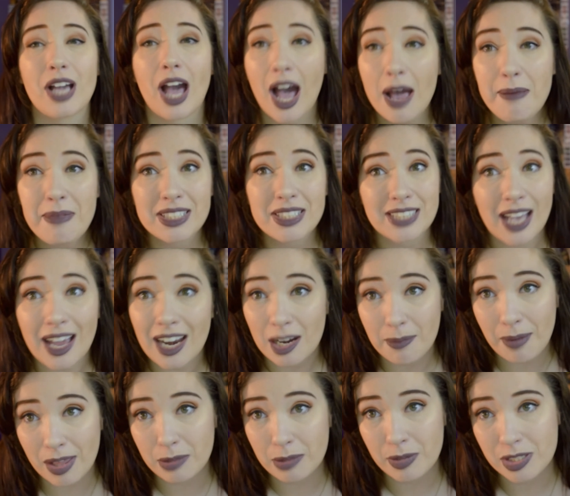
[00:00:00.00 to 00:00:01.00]
I'm excited
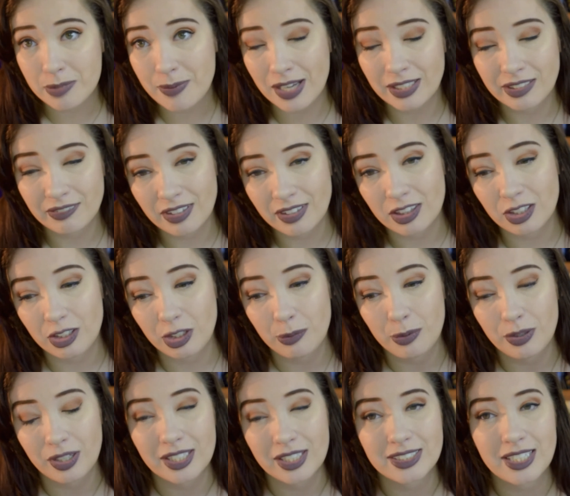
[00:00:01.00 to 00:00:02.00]
about the perspective that the new
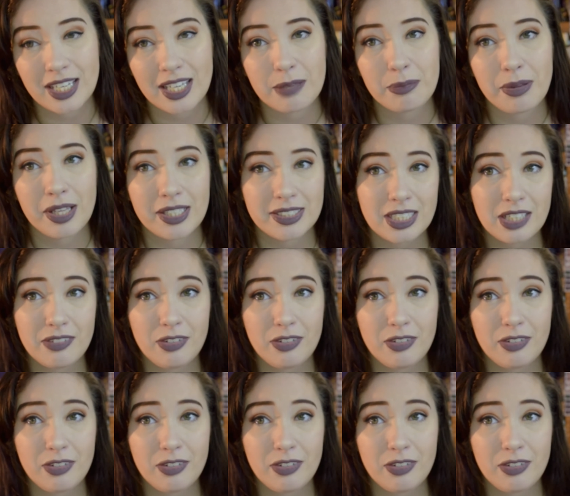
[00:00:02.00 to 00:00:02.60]
book is taking place in.